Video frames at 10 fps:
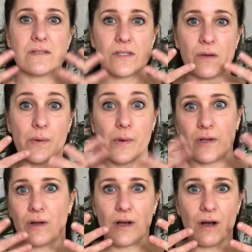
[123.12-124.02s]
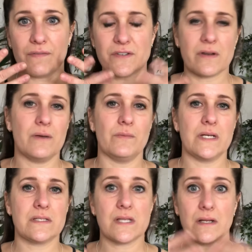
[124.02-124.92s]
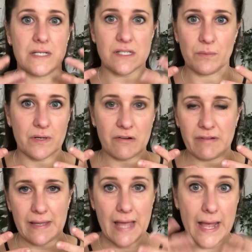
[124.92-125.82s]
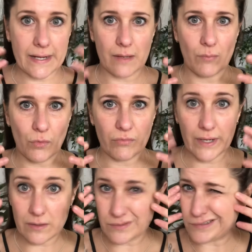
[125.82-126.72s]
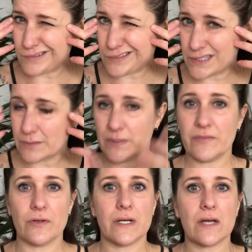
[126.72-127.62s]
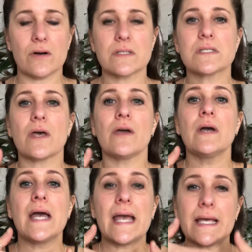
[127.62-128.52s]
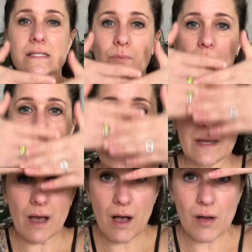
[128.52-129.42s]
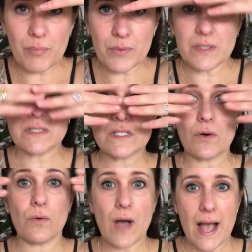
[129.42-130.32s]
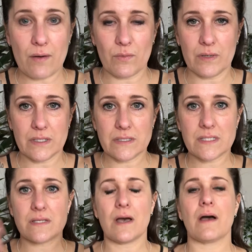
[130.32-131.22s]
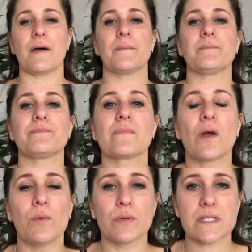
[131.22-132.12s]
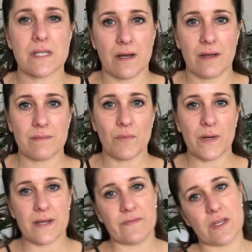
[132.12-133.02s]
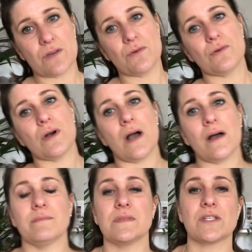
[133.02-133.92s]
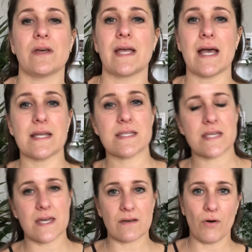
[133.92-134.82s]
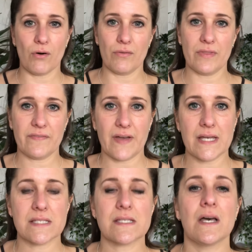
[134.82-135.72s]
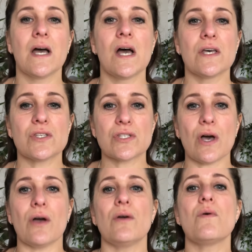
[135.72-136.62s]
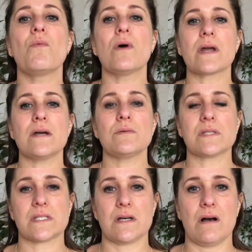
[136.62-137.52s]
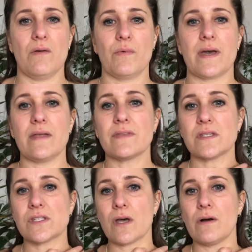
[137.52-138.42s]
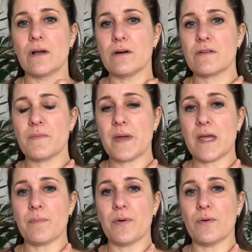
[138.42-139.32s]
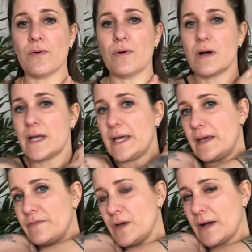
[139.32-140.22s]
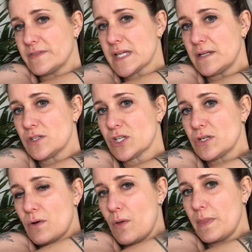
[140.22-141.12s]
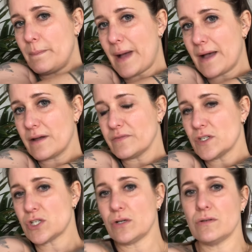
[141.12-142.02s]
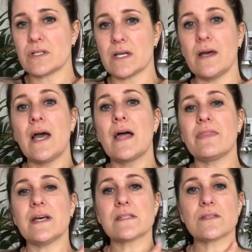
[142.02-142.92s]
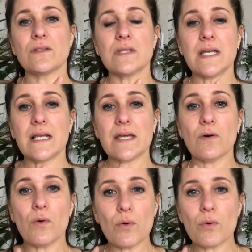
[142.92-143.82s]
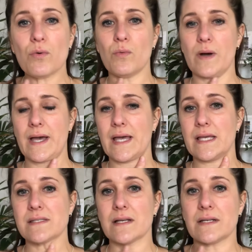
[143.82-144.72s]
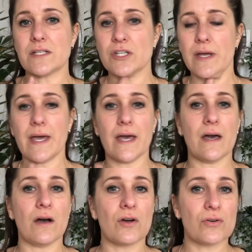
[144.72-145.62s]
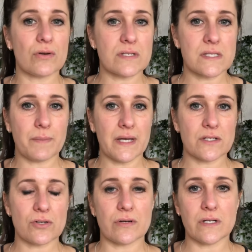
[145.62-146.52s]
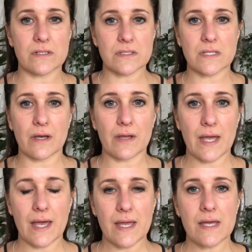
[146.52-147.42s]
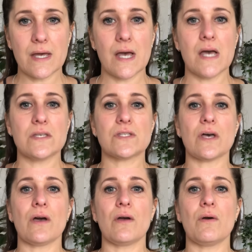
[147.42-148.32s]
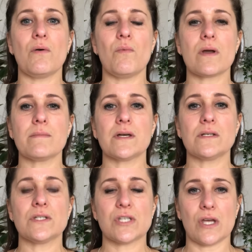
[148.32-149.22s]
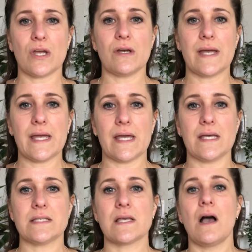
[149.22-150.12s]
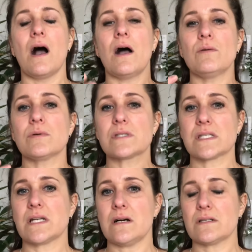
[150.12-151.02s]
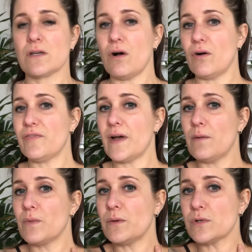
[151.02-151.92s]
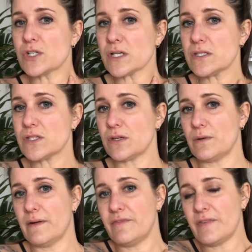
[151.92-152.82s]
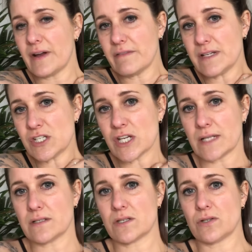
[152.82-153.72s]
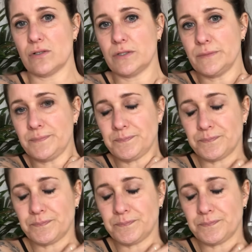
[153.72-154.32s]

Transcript: so we want to look after it, and we certainly don't want to create any more wrinkles than we've already got. So it's working upwards or outwards all the time whenever you're doing anything on the face. So what I will start with, so a lot of people, if you have tension on the back of the shoulder, there's nearly always an issue here across the pectorals, okay? So what I'm gonna do is, I will start off and we will just do a very gentle,